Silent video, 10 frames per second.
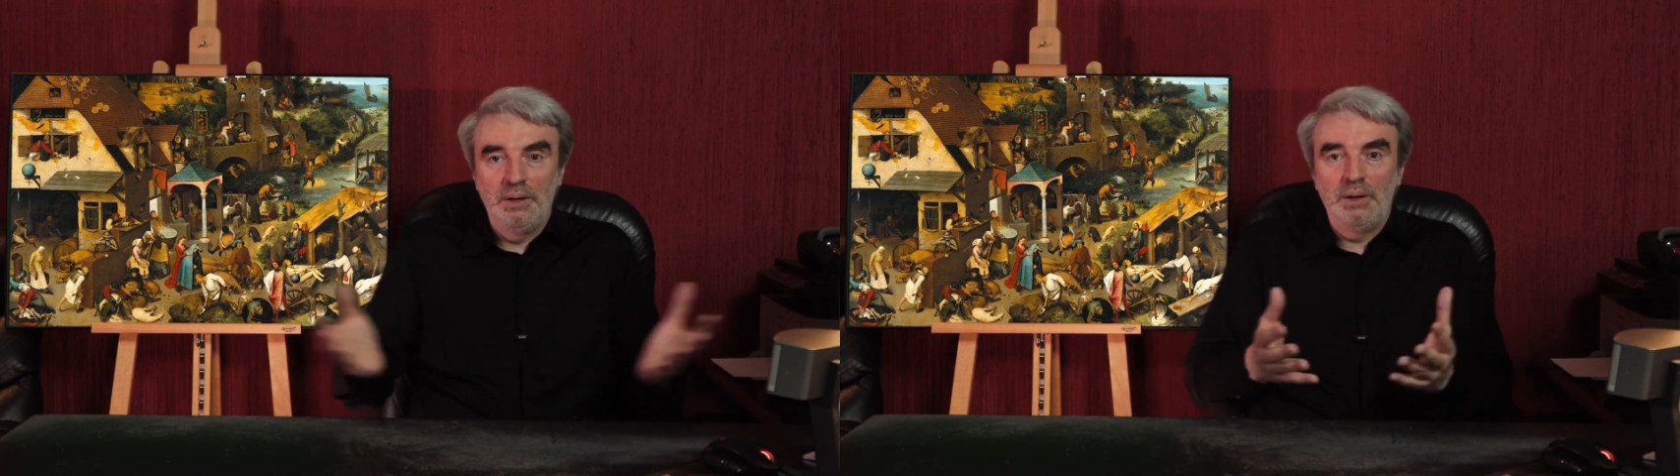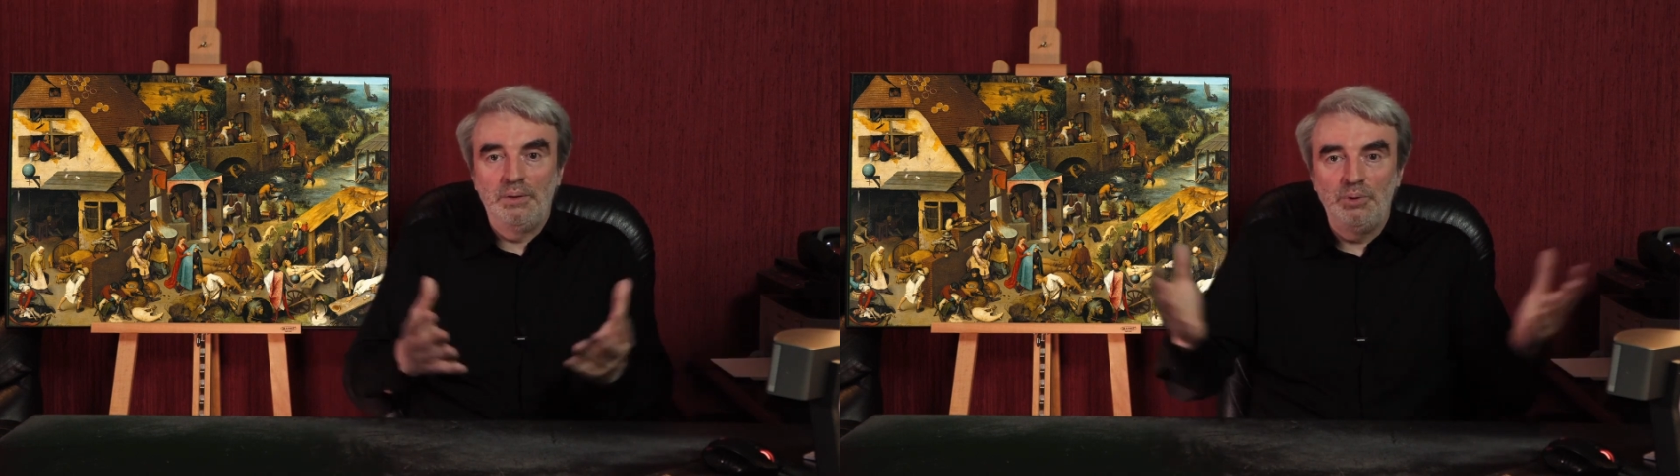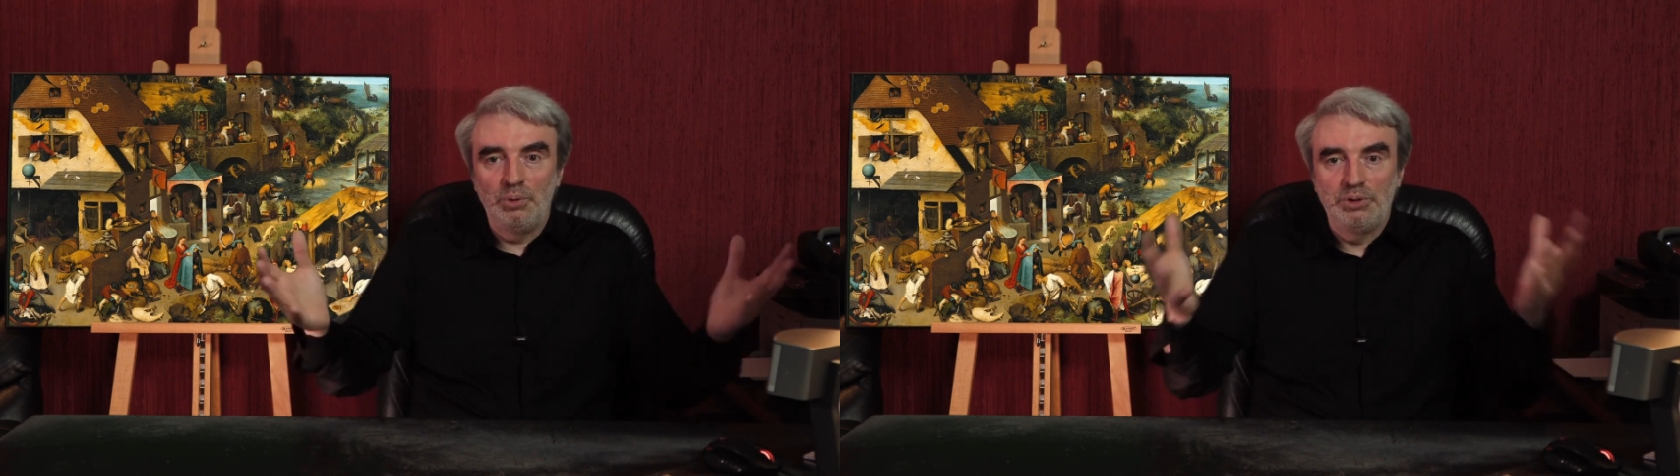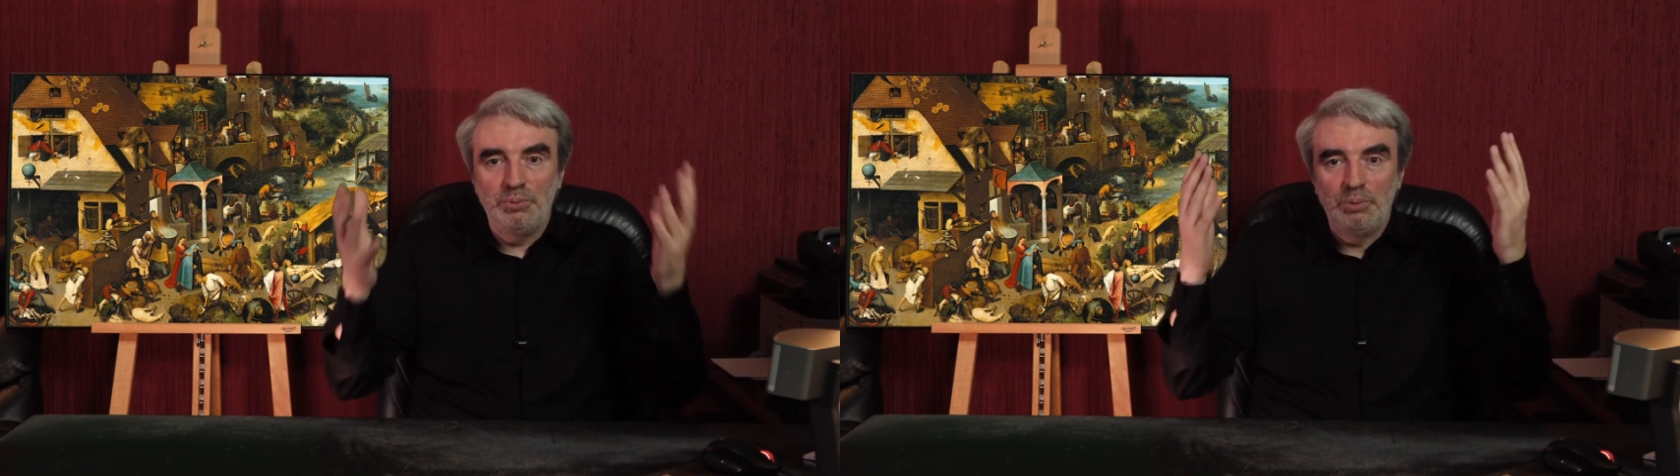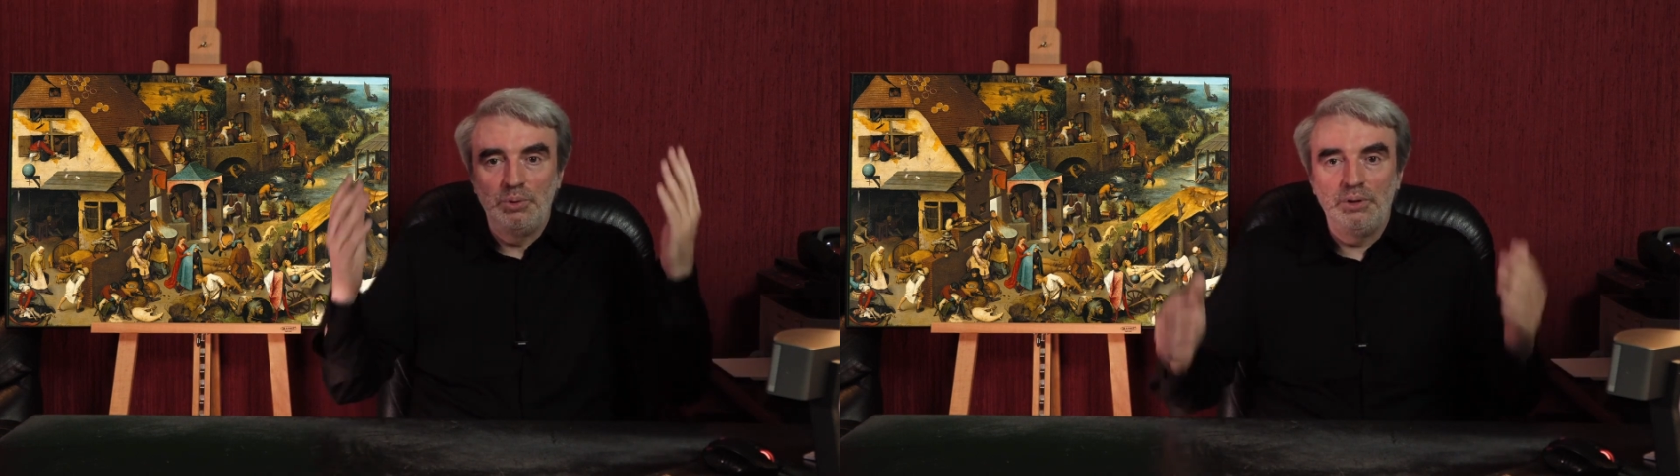"Of course
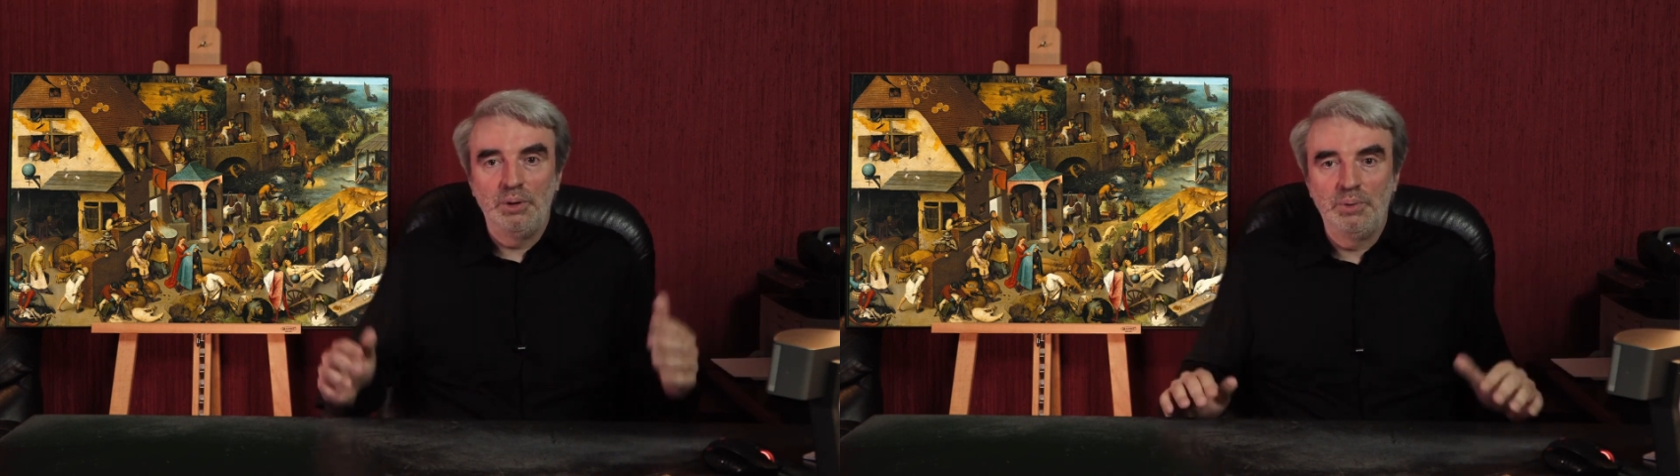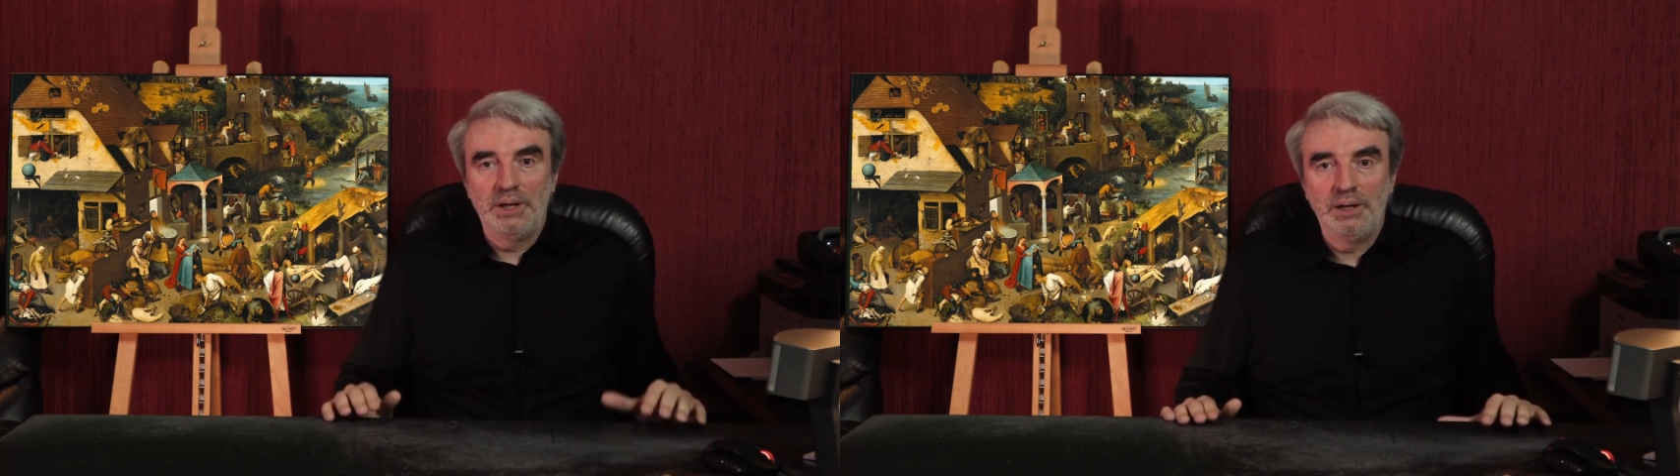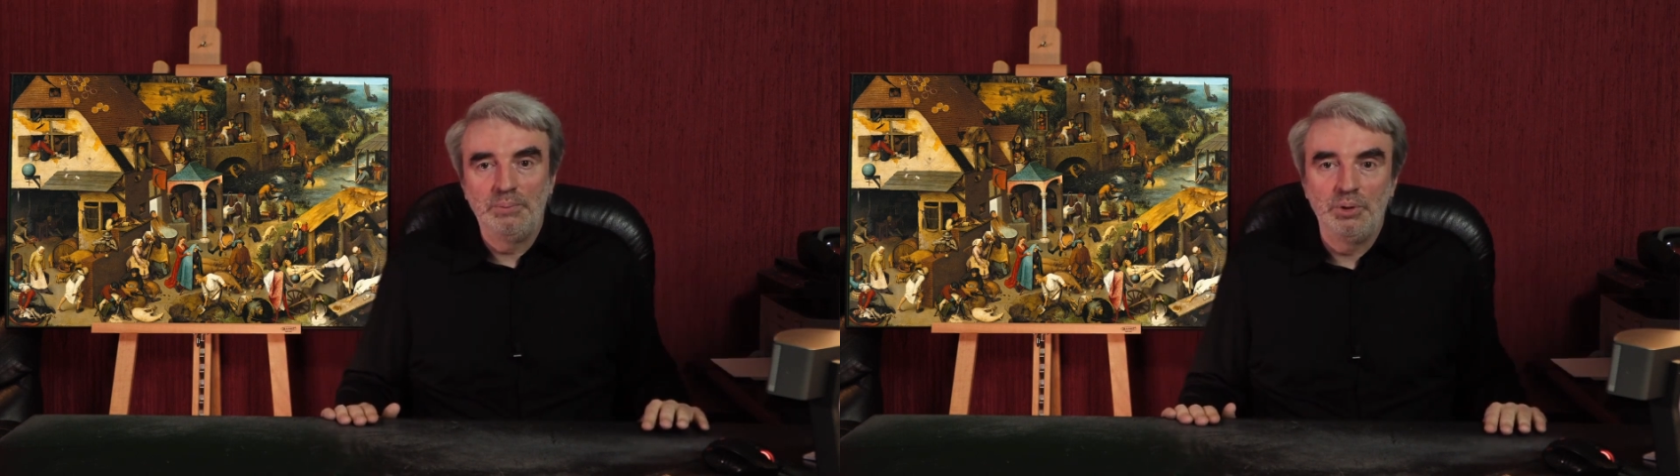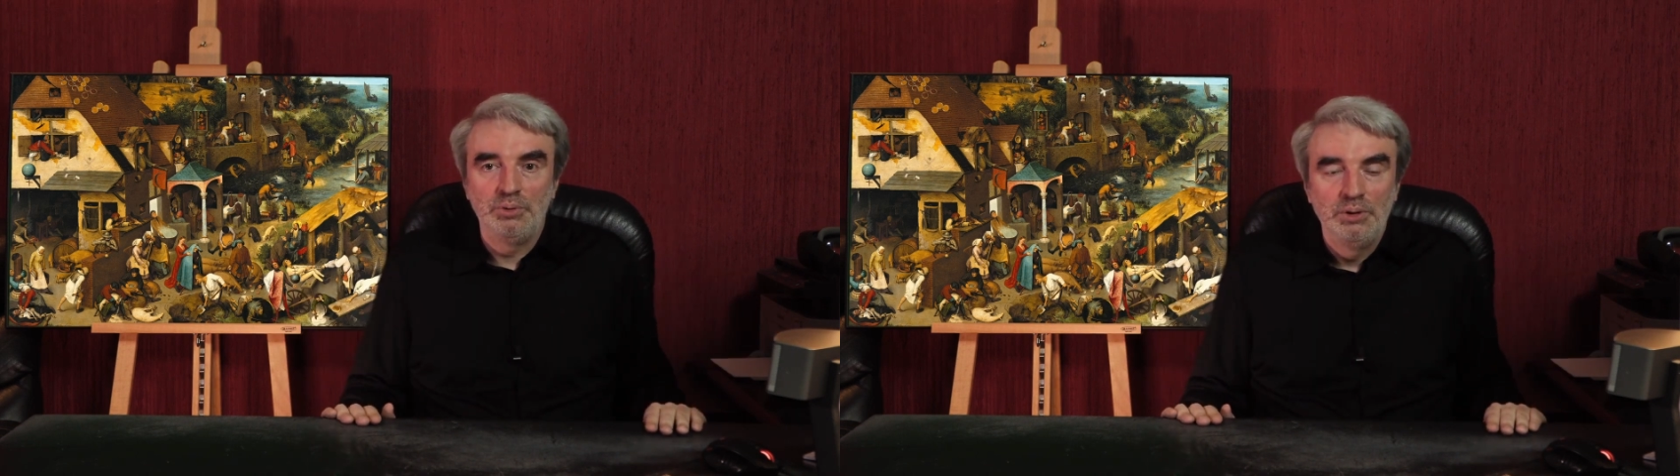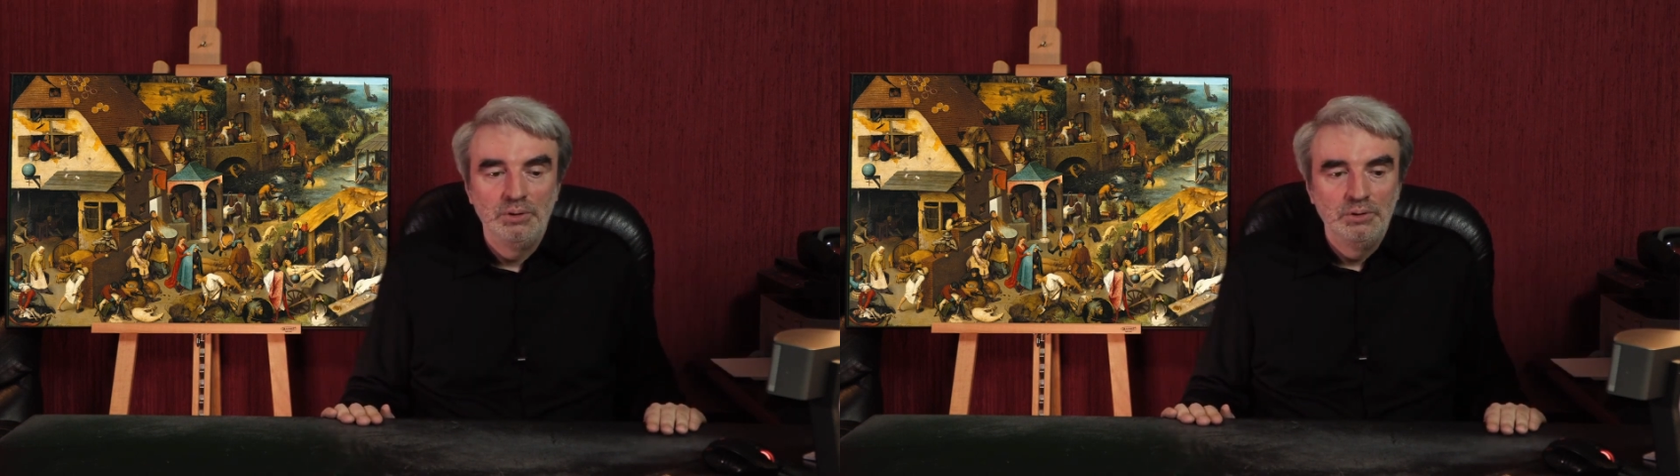we will know when he
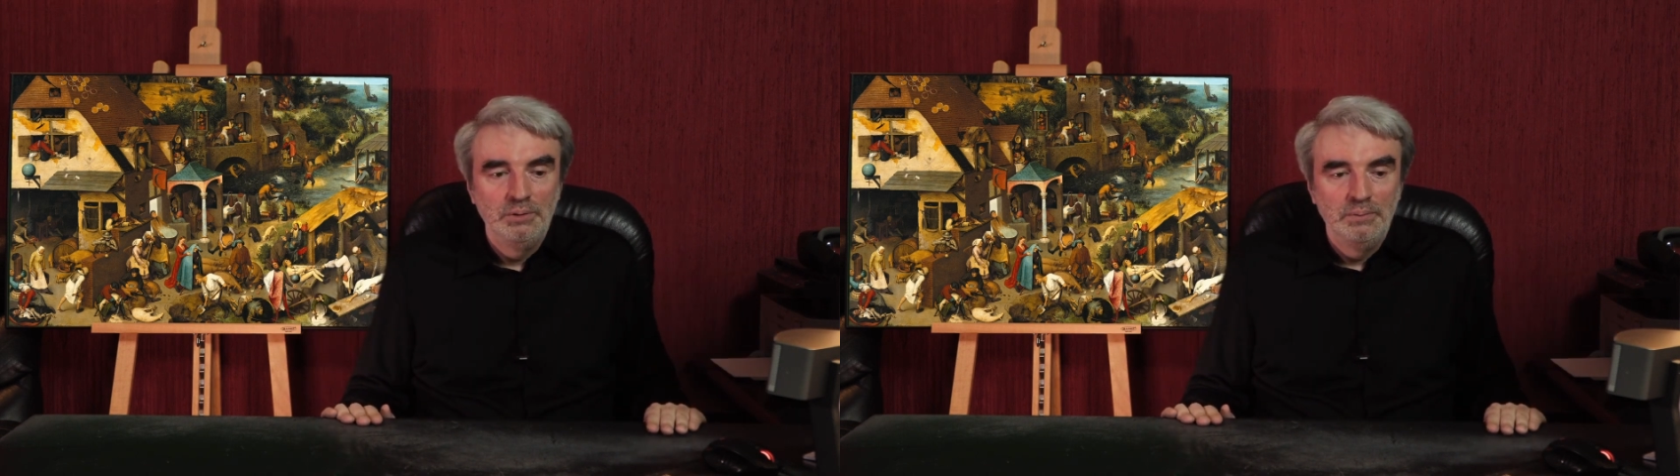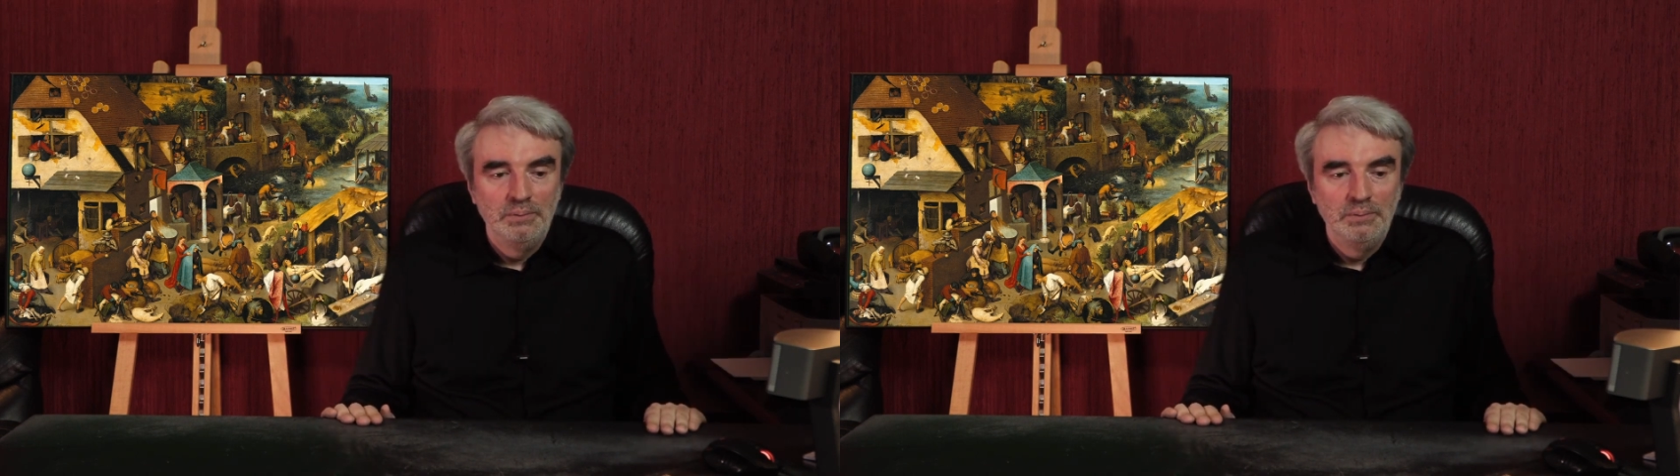approaches."